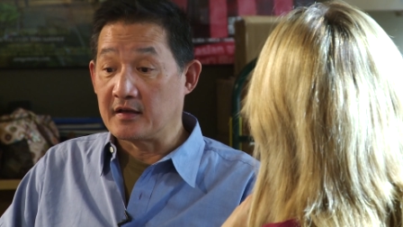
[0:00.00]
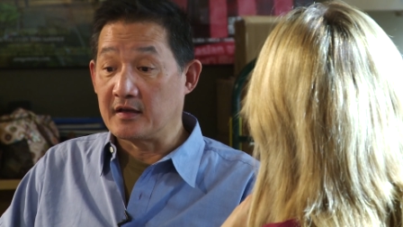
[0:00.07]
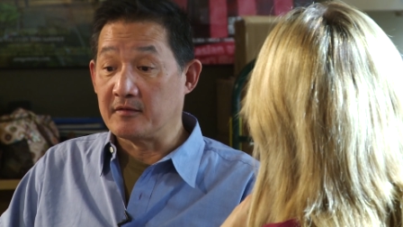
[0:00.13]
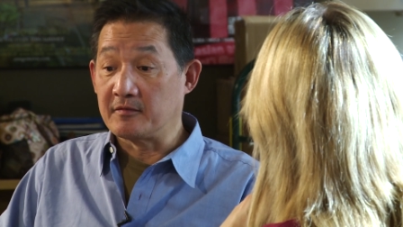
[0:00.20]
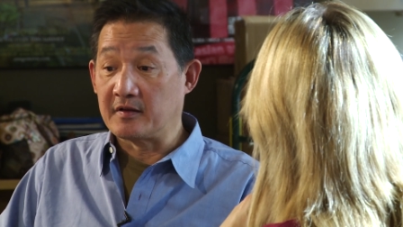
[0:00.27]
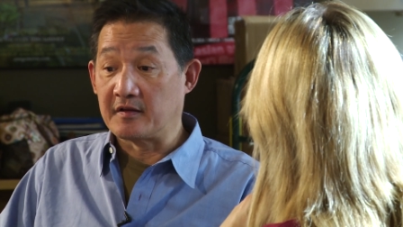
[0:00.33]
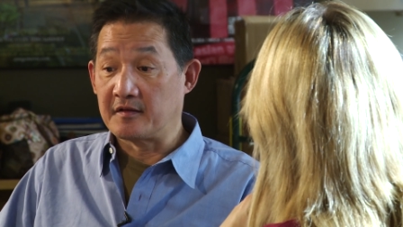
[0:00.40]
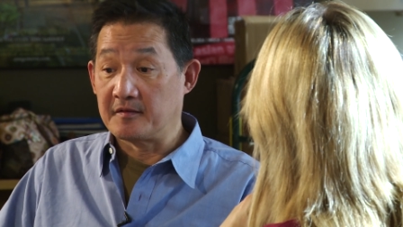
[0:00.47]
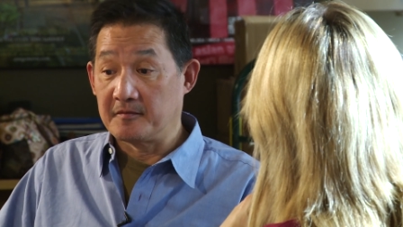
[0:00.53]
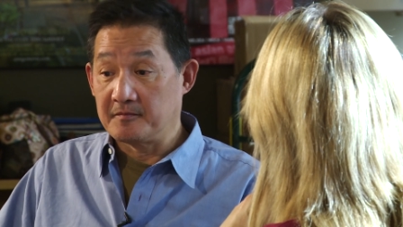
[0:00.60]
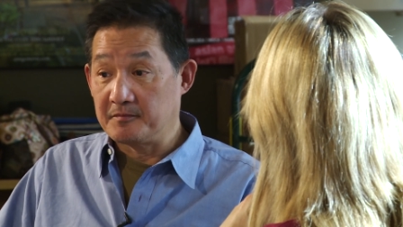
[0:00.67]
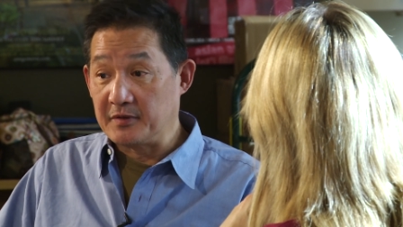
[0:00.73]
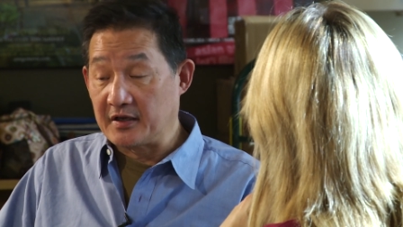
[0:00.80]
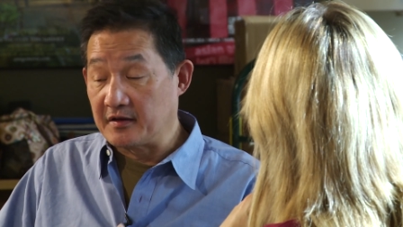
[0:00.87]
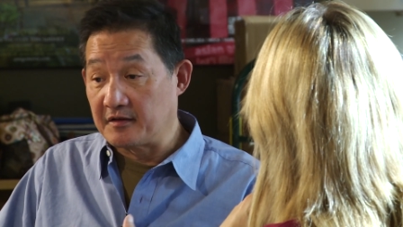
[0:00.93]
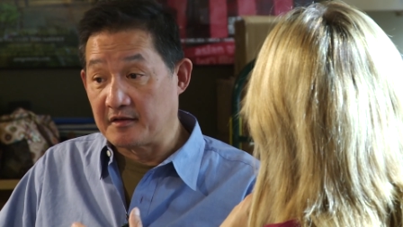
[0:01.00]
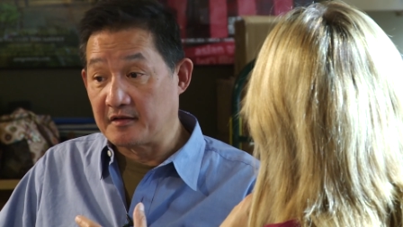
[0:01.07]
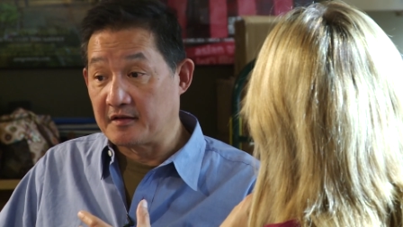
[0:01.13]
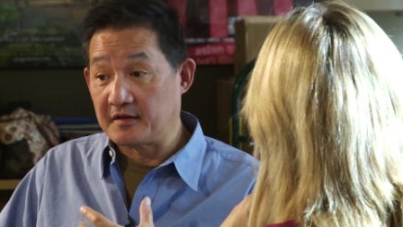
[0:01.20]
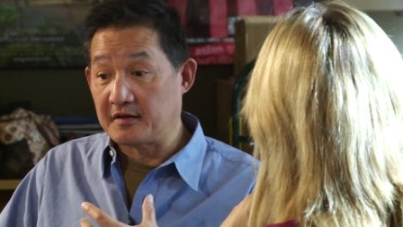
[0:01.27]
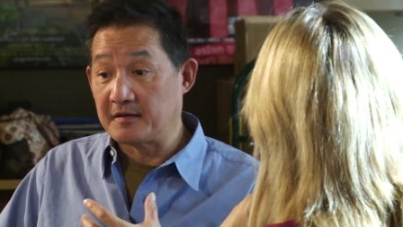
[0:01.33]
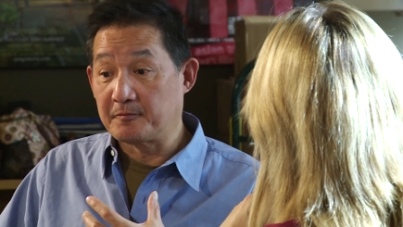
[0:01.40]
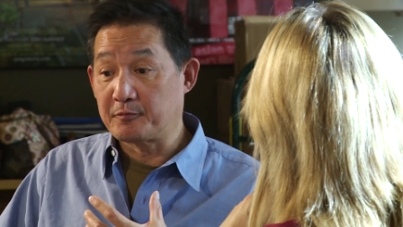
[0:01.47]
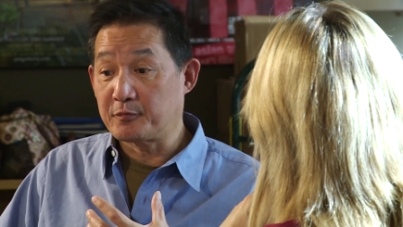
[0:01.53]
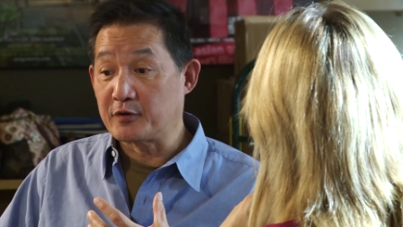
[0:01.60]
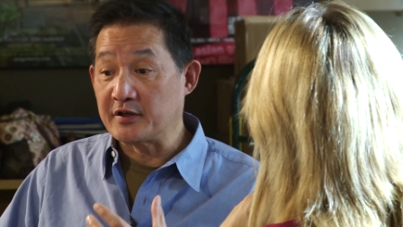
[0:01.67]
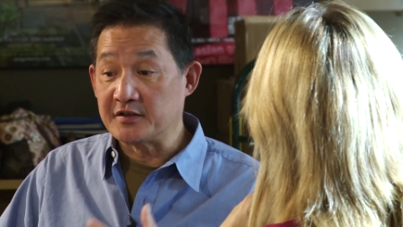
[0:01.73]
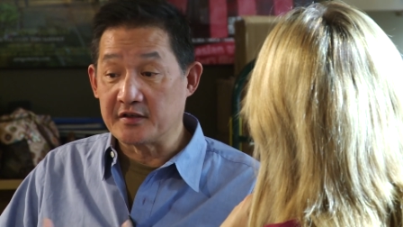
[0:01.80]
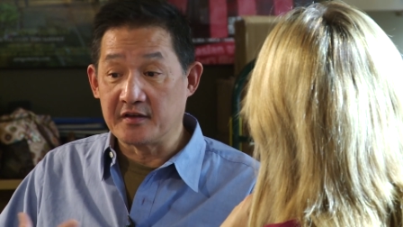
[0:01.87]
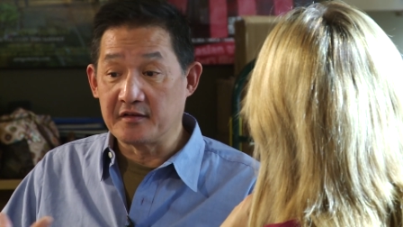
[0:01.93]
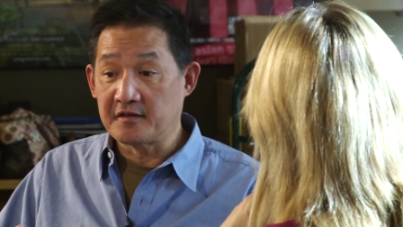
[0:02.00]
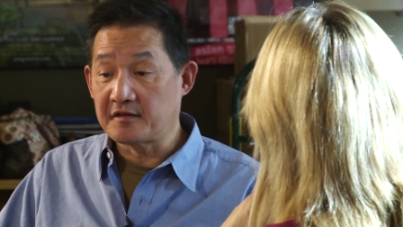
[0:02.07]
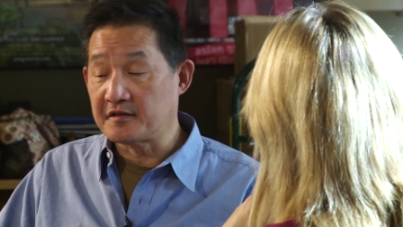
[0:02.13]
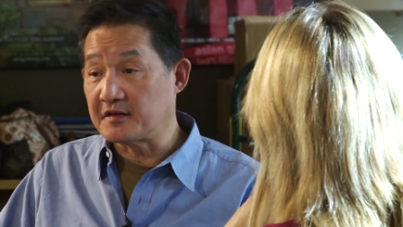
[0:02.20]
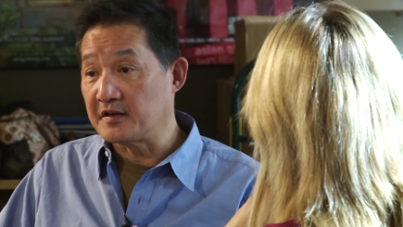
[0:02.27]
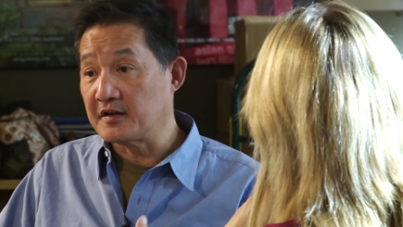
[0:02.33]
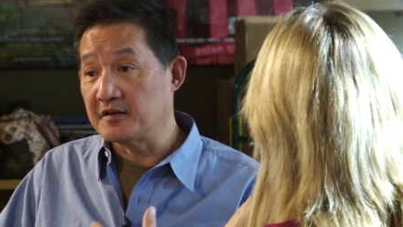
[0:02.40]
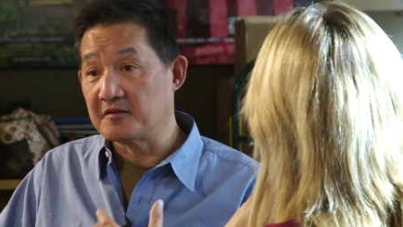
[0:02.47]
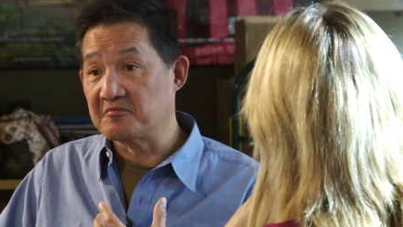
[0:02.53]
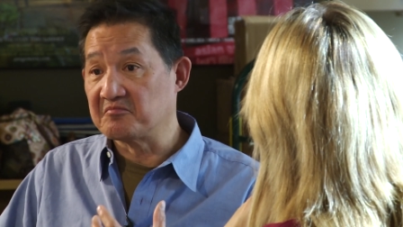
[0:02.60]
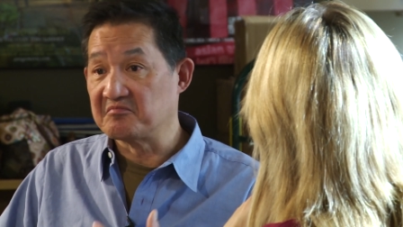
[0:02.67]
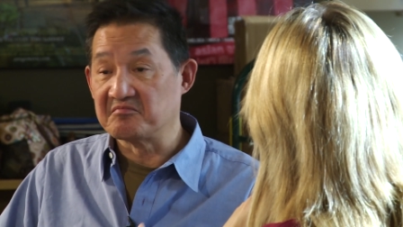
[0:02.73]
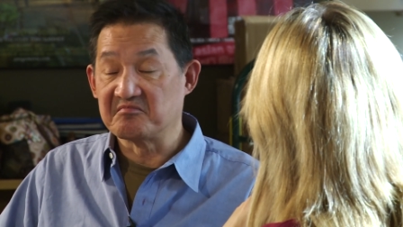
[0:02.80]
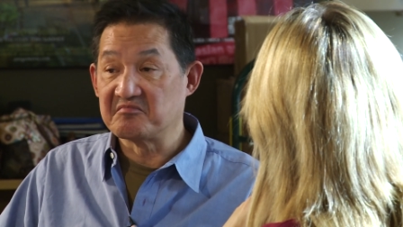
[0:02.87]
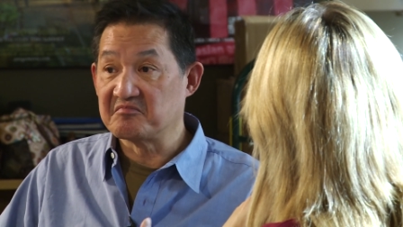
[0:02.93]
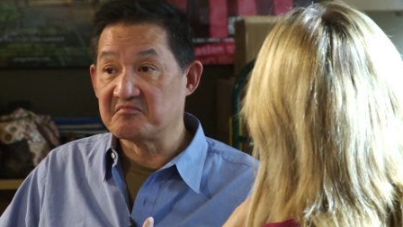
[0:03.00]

it was because prejudiced and